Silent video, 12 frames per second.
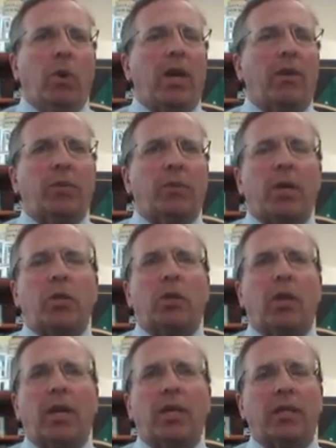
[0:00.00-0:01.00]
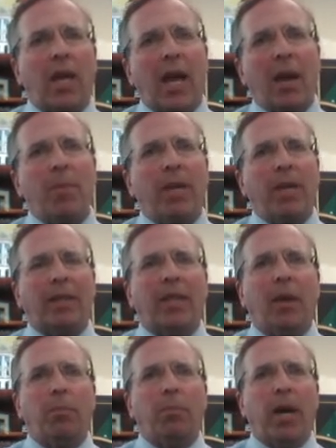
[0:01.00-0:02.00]
we have specialized lobbying at
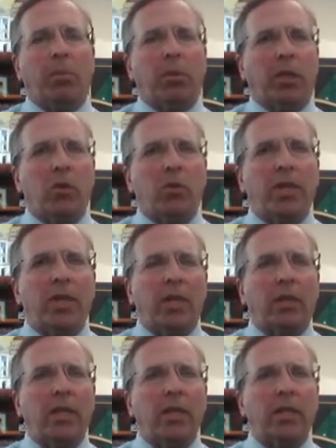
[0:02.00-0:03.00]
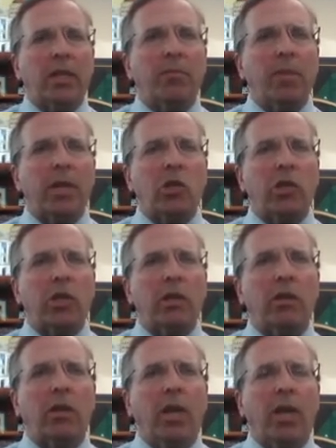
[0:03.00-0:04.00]
the Public Utilities
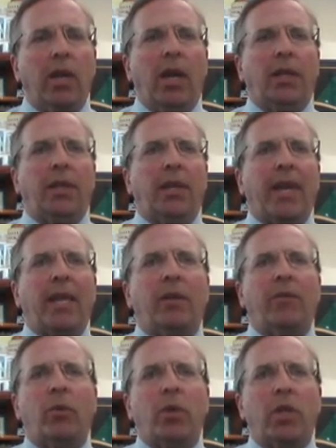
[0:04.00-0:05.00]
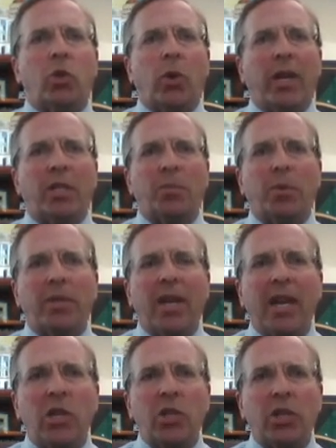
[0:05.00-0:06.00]
Commission, at the California
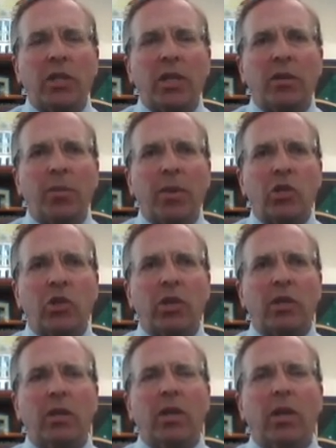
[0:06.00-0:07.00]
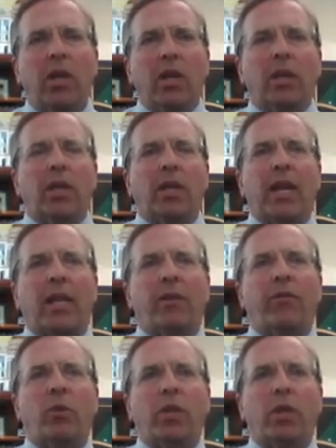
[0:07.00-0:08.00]
Transportation Commission, the
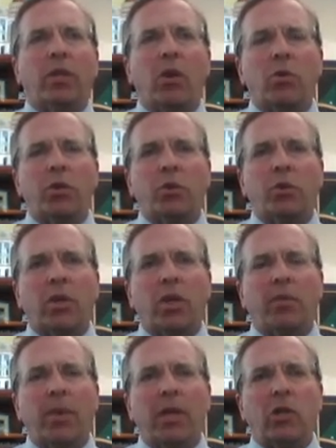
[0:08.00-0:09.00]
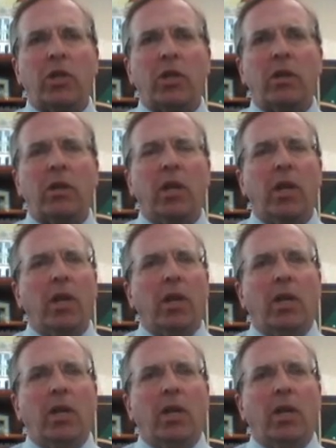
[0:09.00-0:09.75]
California Coastal Commission,